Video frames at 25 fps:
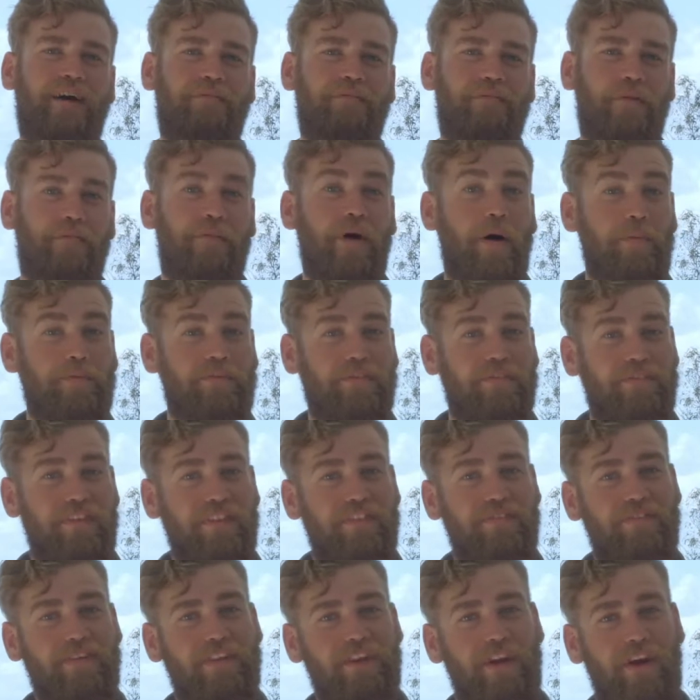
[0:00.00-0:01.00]
The purpose of
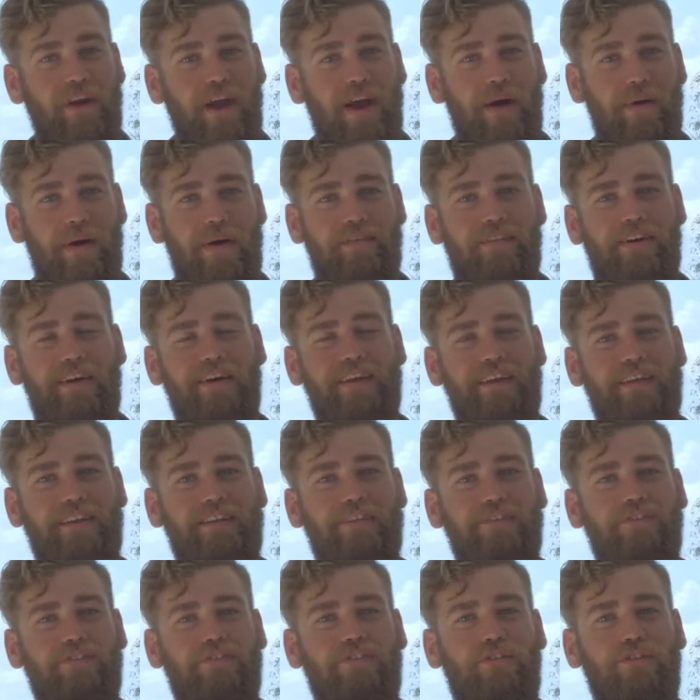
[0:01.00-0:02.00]
this video, however,
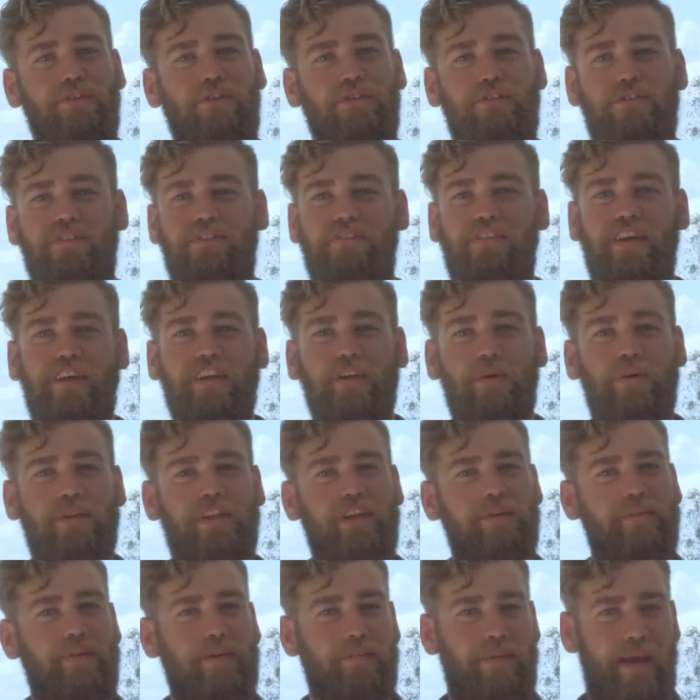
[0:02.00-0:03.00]
is to just tell you a
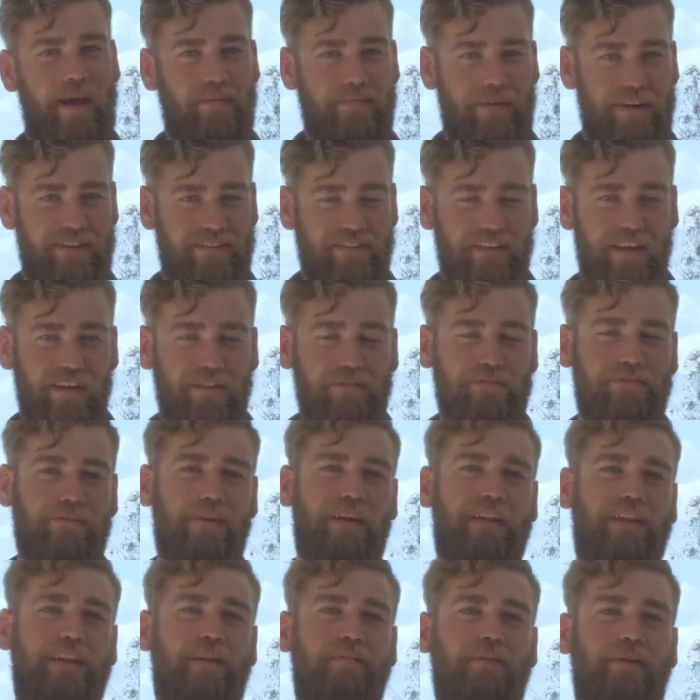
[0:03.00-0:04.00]
little bit about myself,
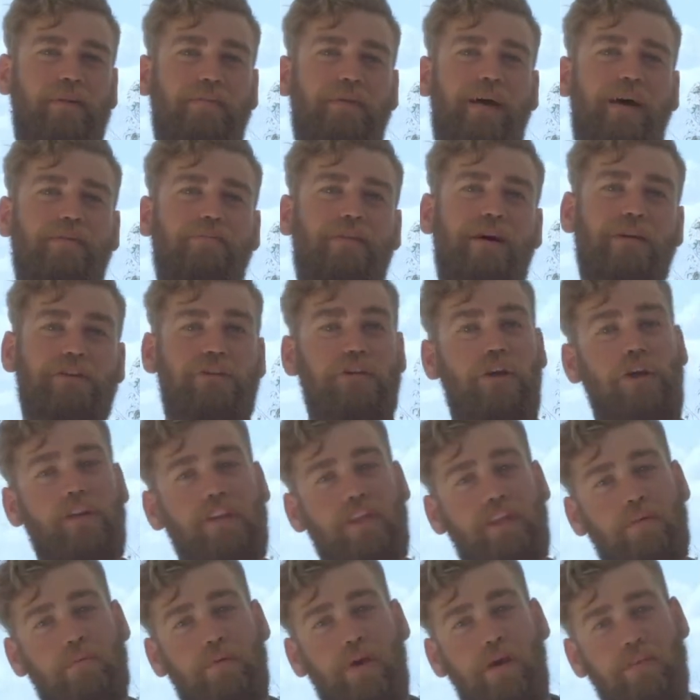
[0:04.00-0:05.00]
a little bit about my
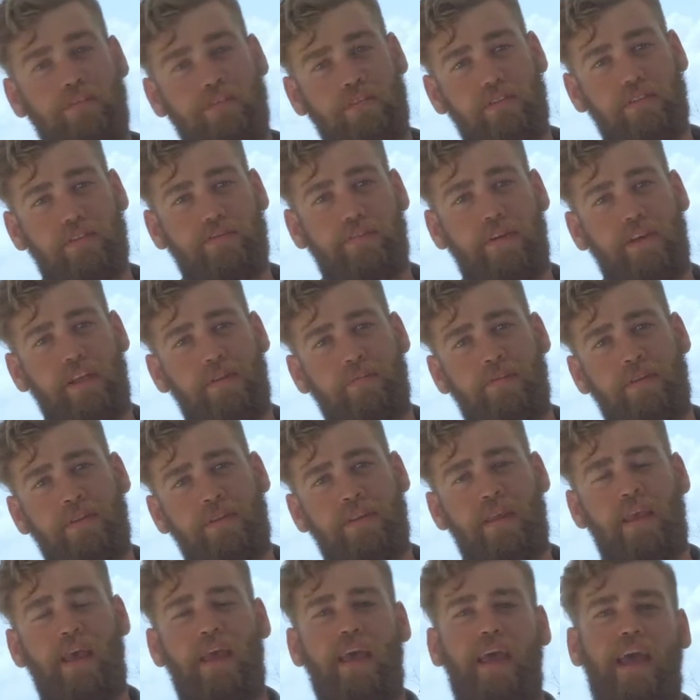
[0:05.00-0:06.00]
journey in personal development,
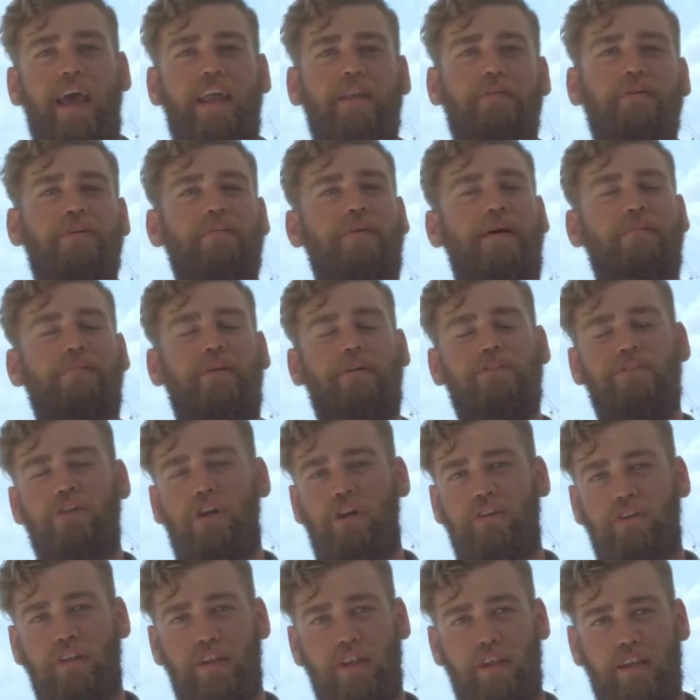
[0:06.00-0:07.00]
and a bit about my
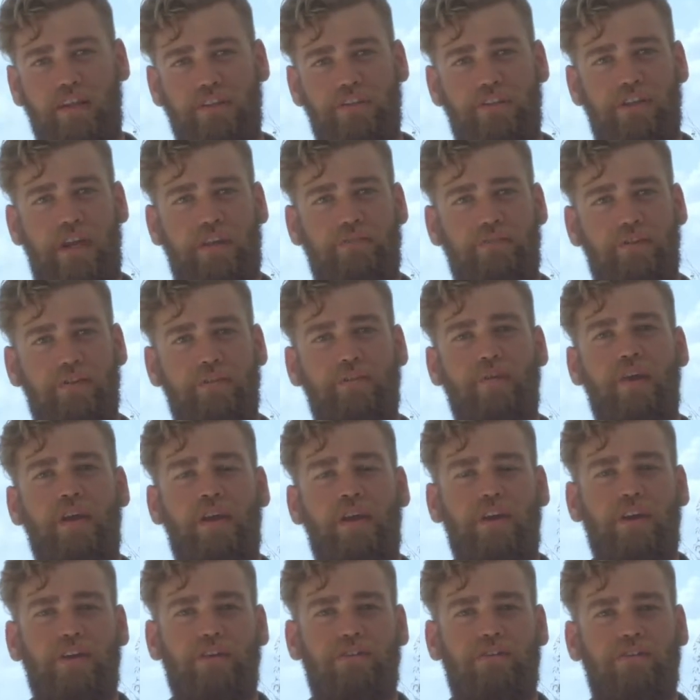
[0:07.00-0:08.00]
journey in general.
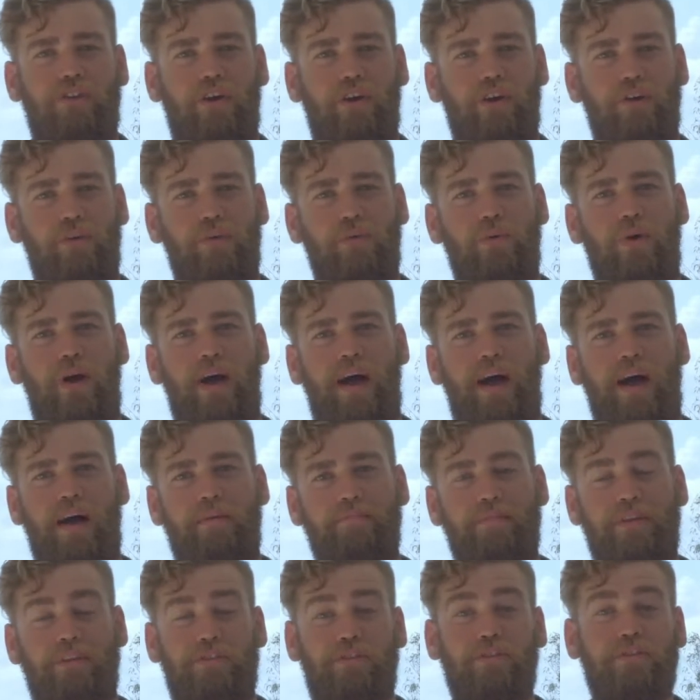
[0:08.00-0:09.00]
So
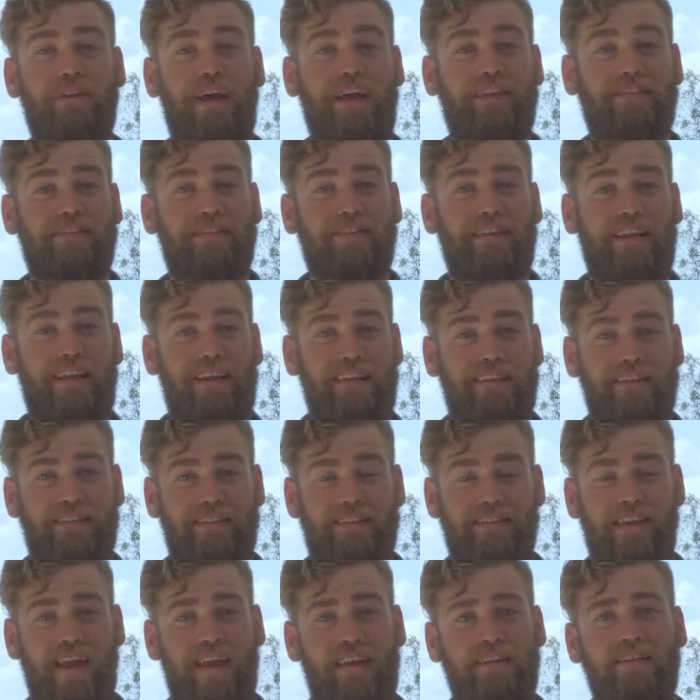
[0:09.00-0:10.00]
in
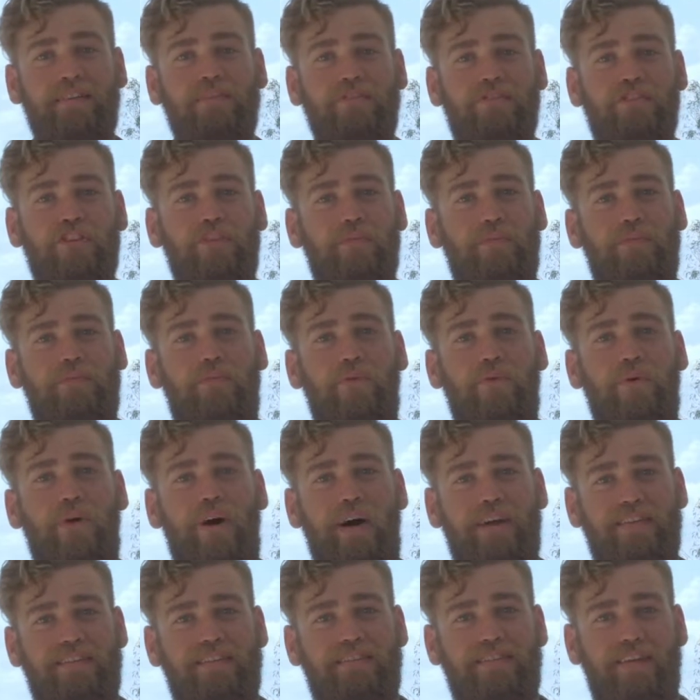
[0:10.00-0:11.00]
2010, just
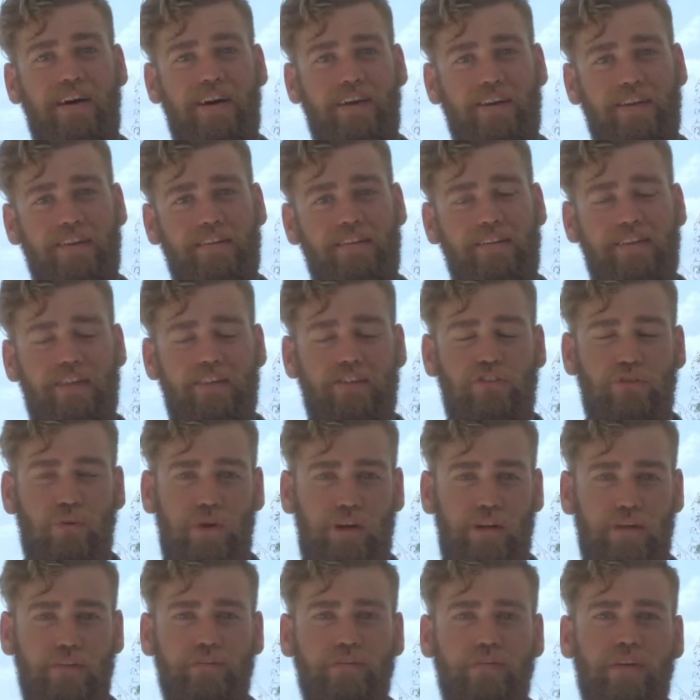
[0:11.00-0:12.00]
before I started year
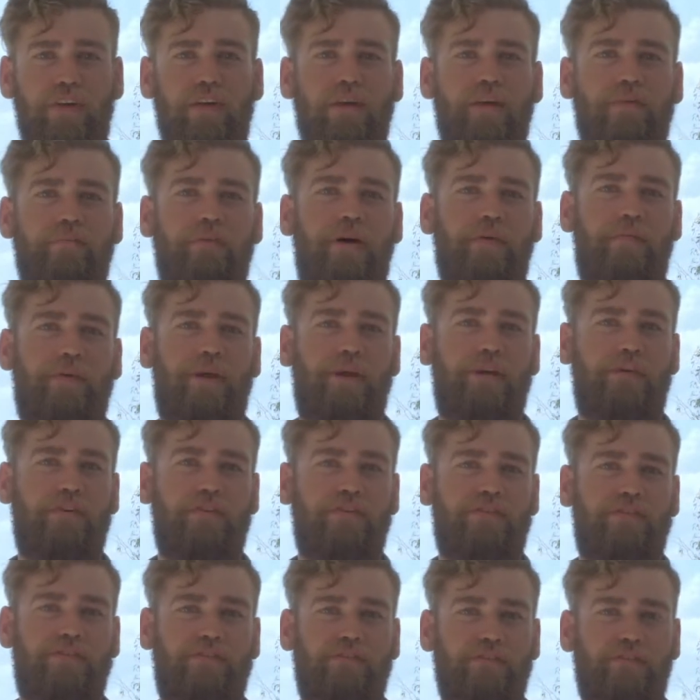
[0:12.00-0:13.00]
12, my
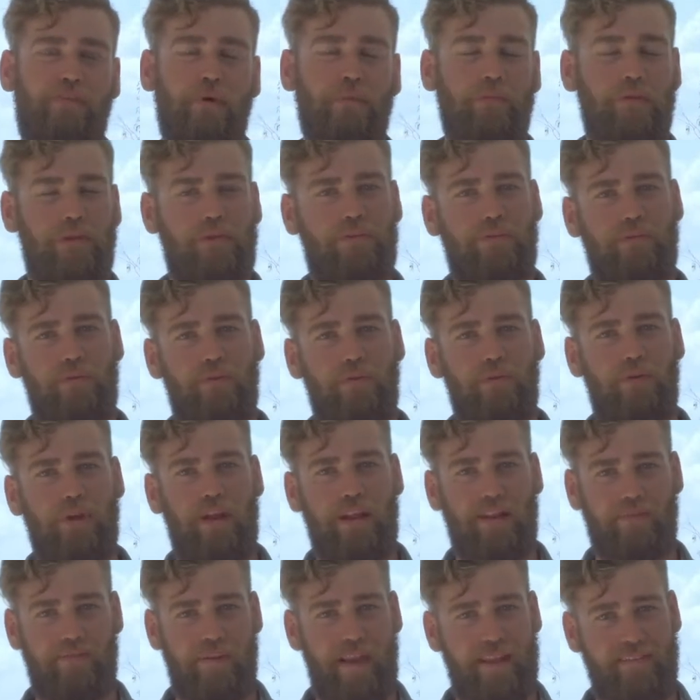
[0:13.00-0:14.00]
parents put me through
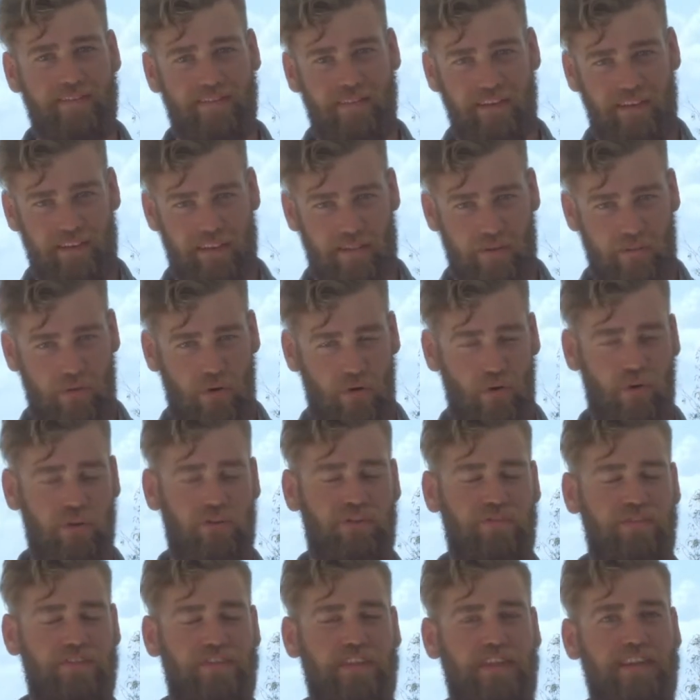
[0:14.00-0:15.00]
an advanced leadership
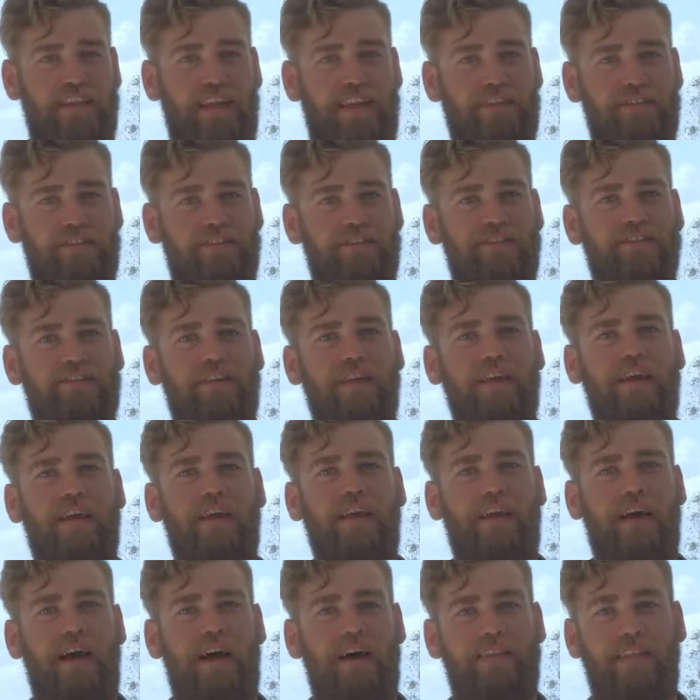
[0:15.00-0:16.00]
course for teenagers.
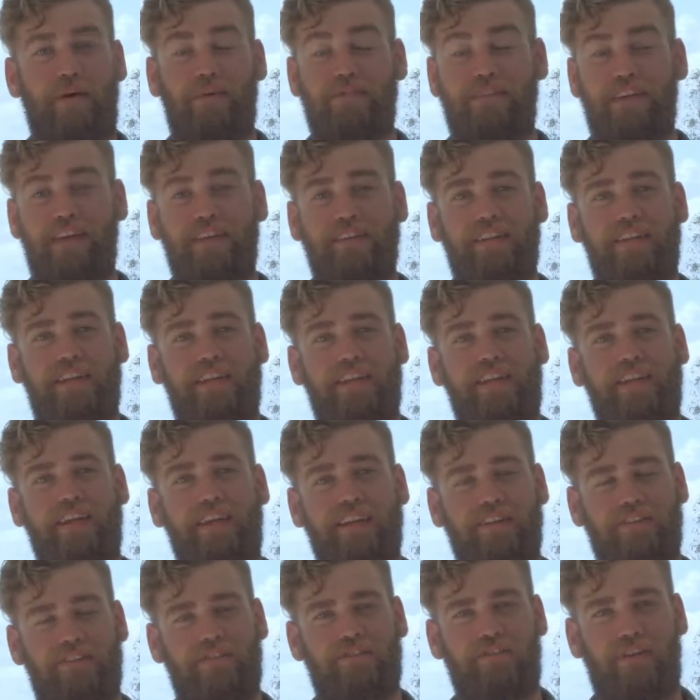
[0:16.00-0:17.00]
That was held here
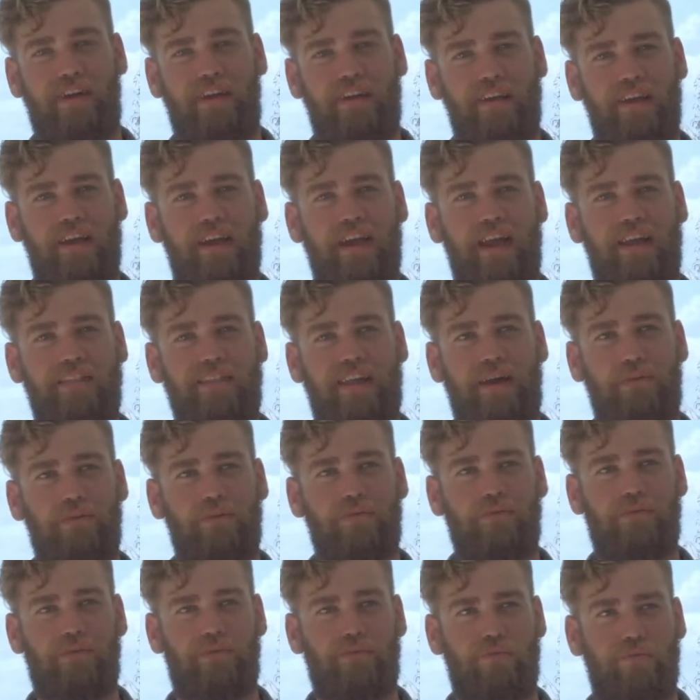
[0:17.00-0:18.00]
in Australia, and that
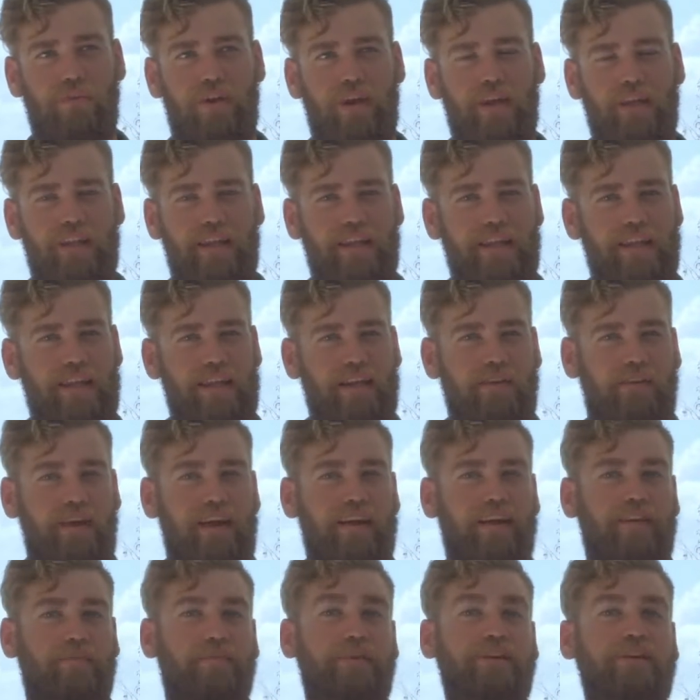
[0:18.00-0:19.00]
was it
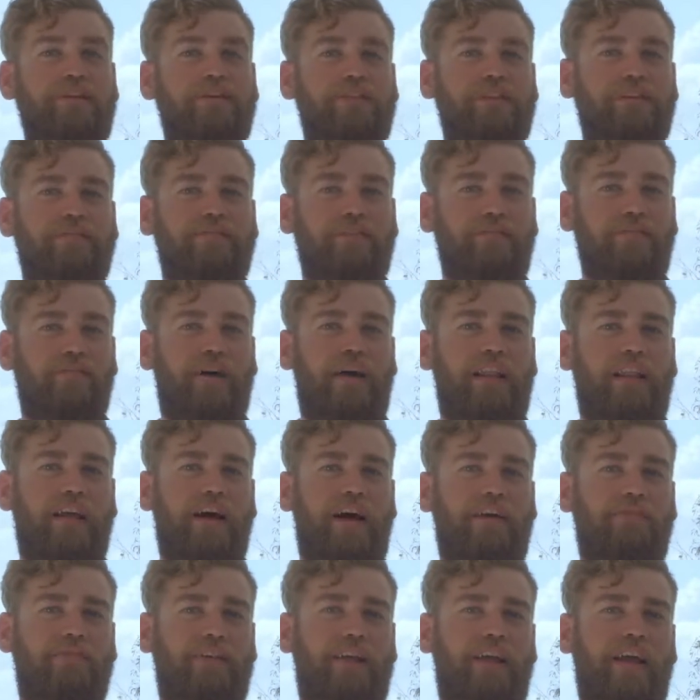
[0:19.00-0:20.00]
created a big shift in my
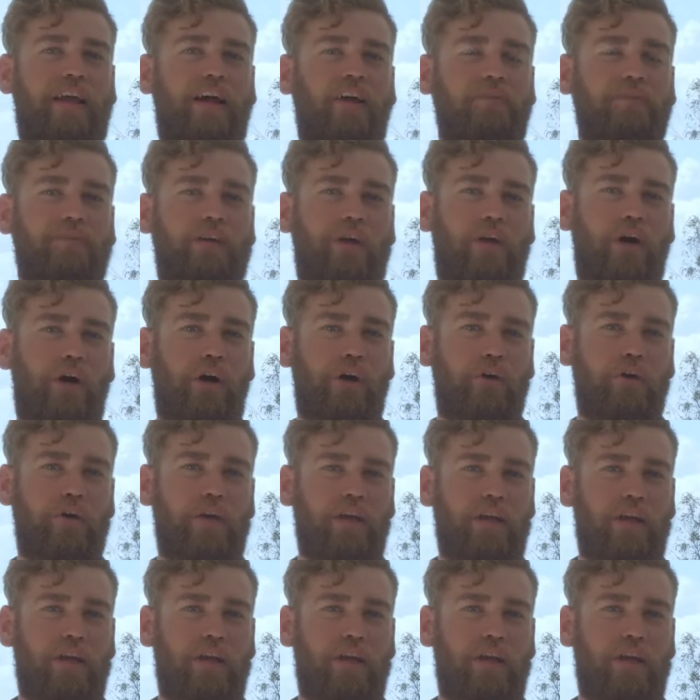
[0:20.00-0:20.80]
life, and it helped me go